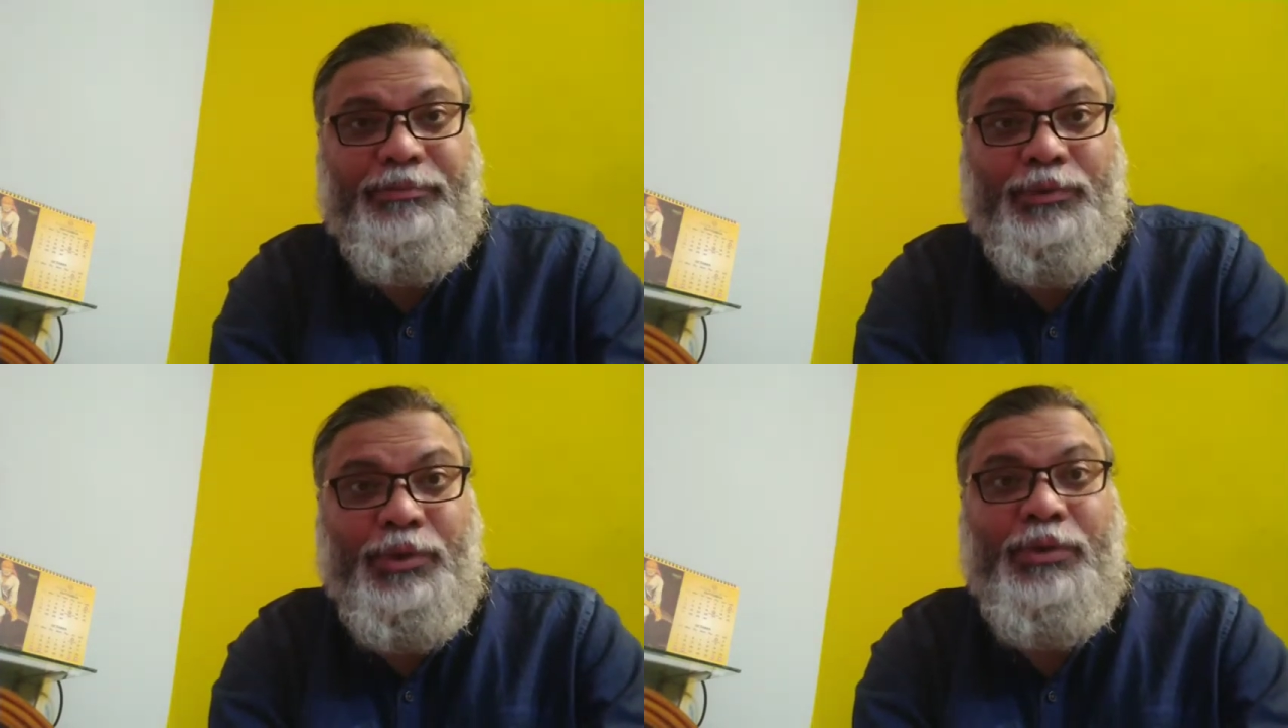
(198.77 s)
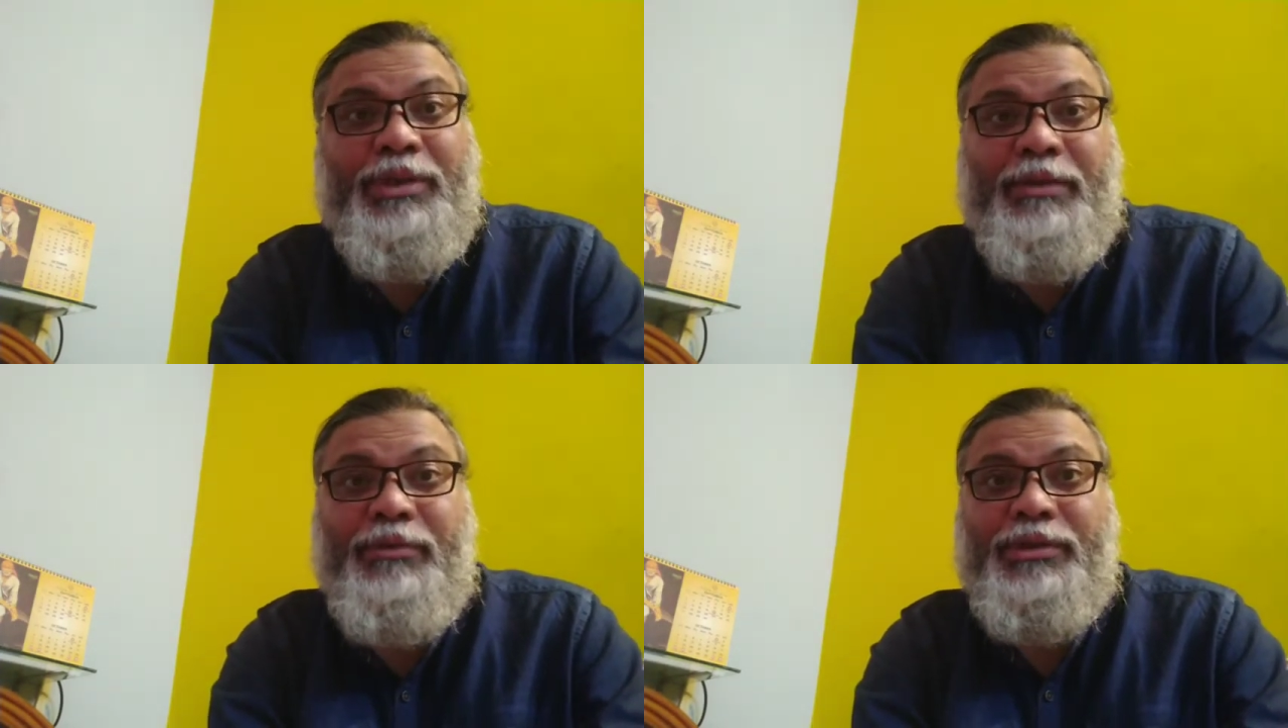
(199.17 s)
though
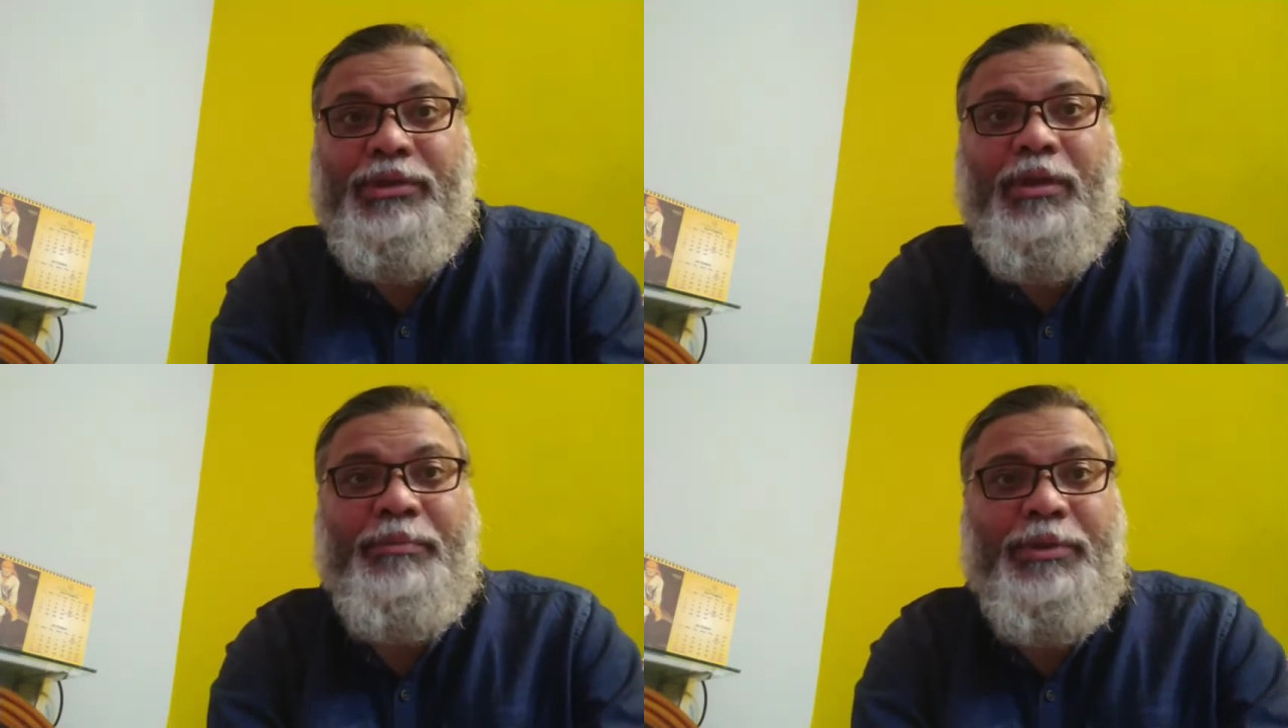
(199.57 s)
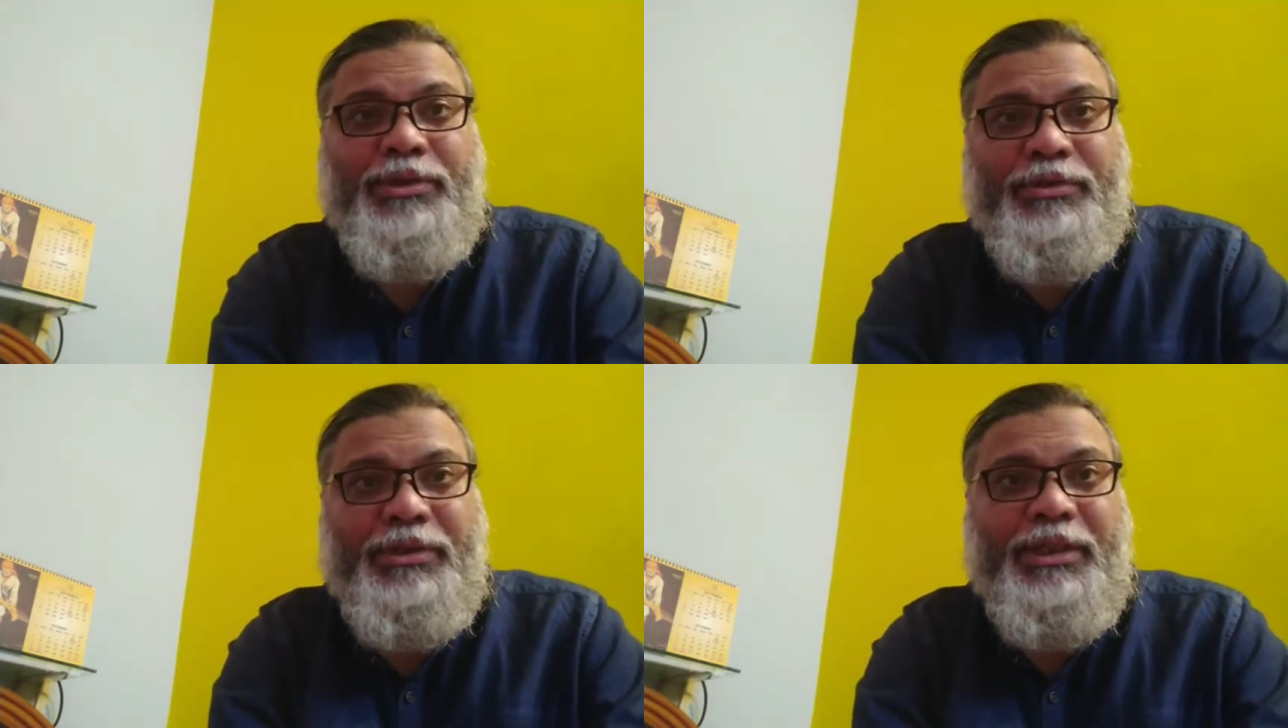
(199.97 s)
there was an
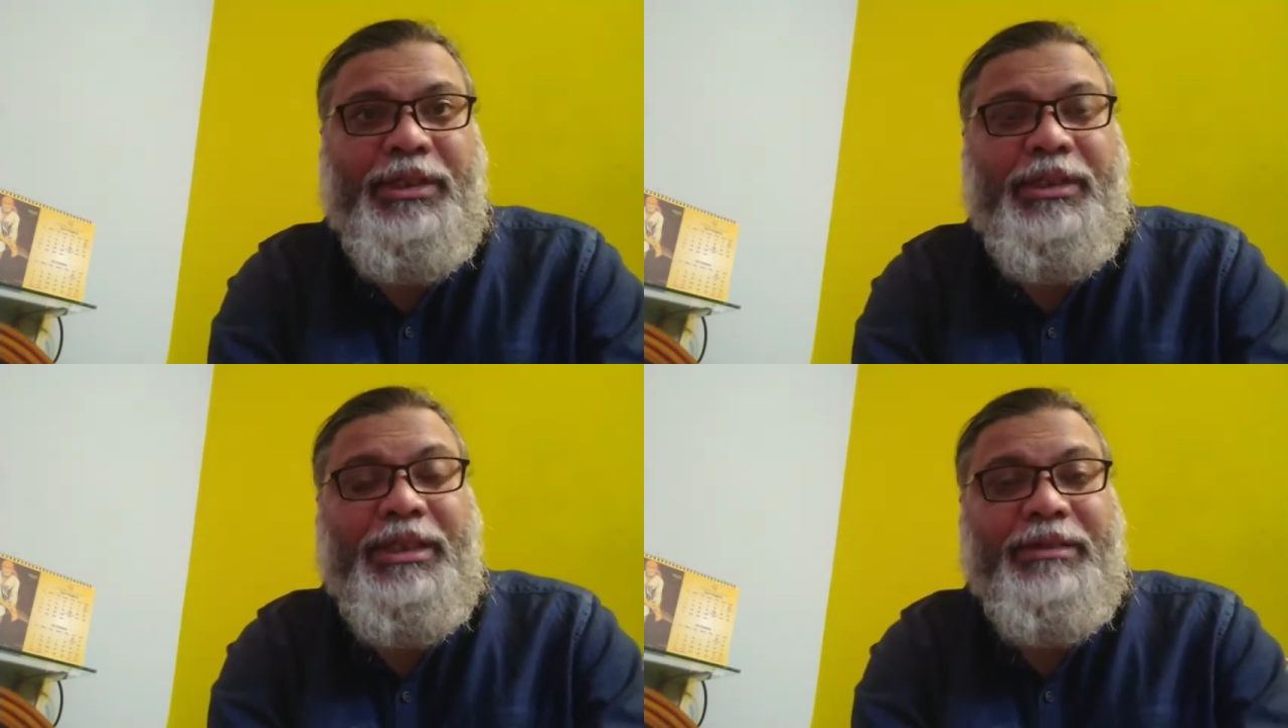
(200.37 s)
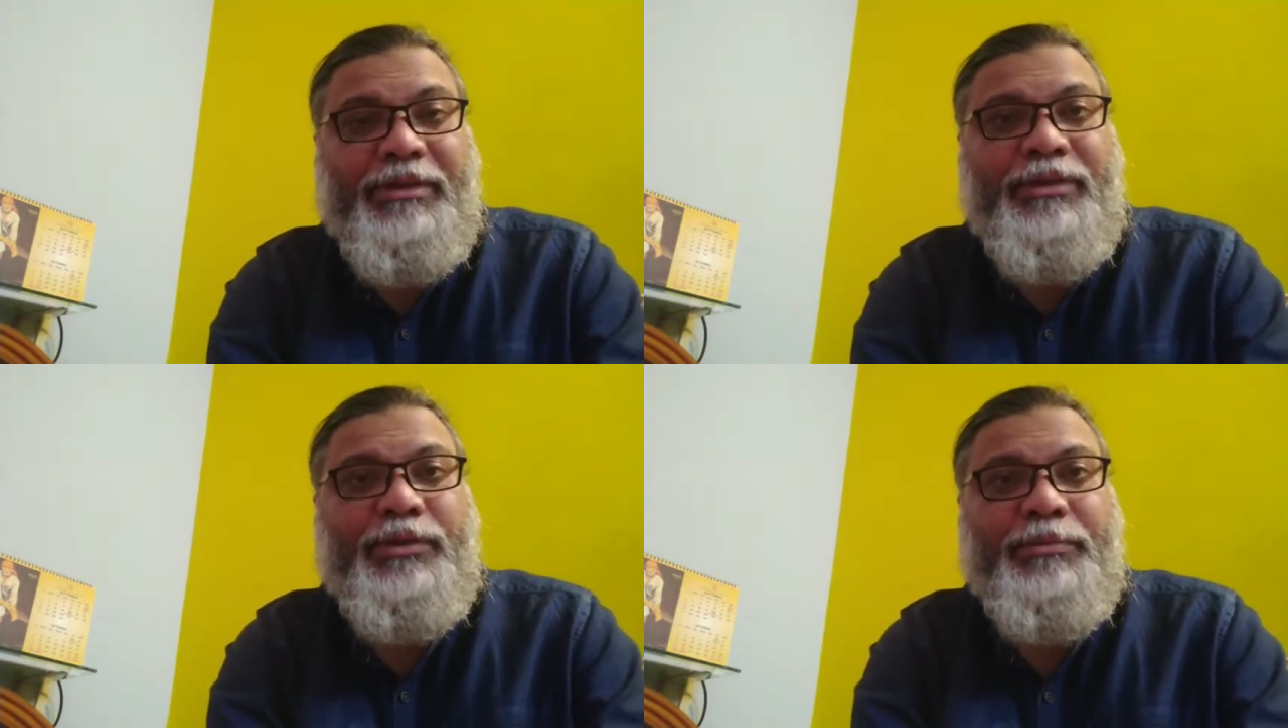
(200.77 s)
opportunity
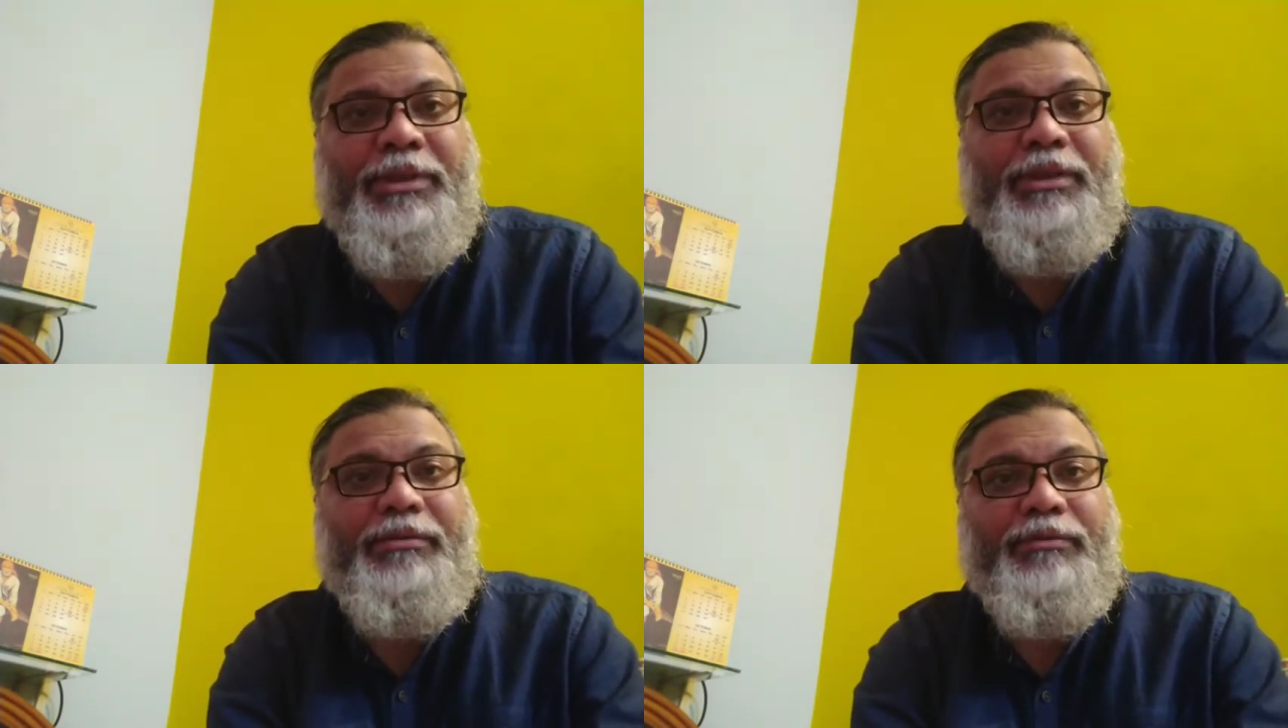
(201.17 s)
given to me